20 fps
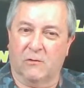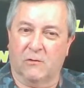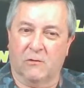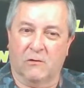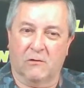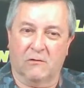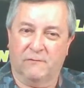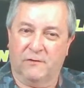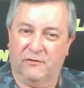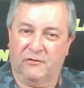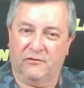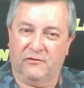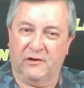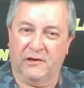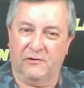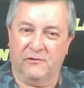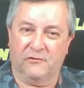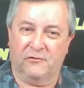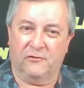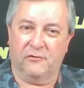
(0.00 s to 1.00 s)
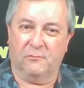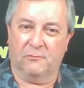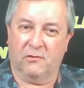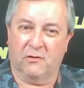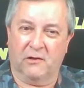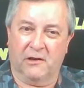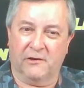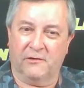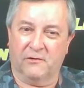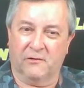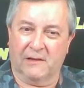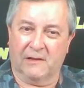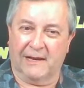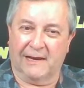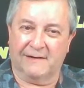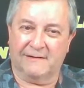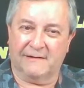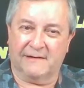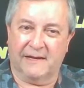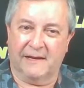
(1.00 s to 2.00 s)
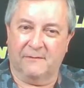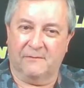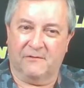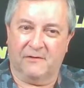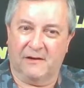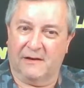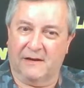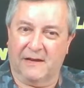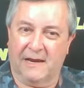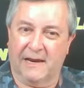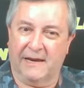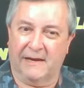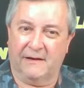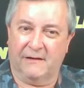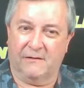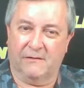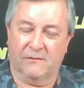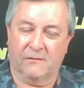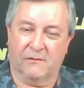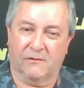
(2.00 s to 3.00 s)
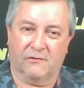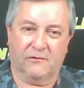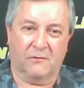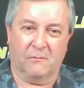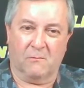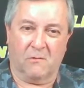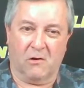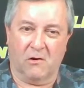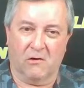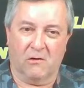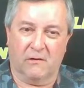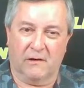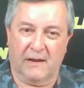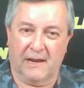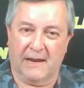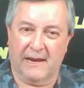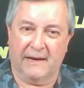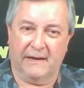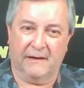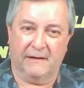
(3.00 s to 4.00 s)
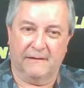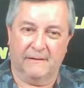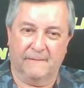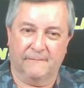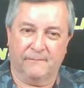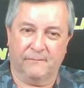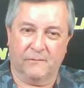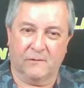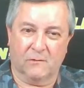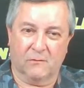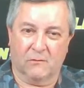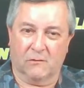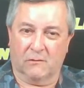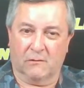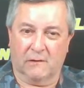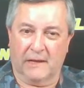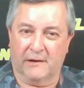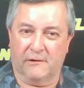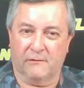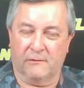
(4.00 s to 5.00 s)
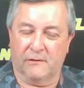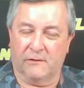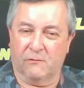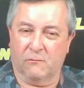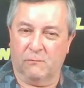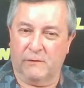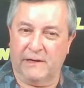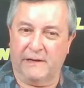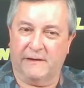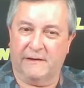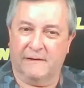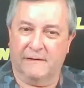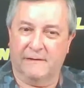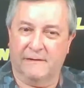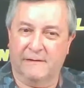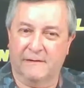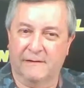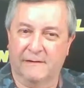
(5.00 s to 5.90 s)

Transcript: all of you seniors who play your last game tonight or tomorrow night or later in the week,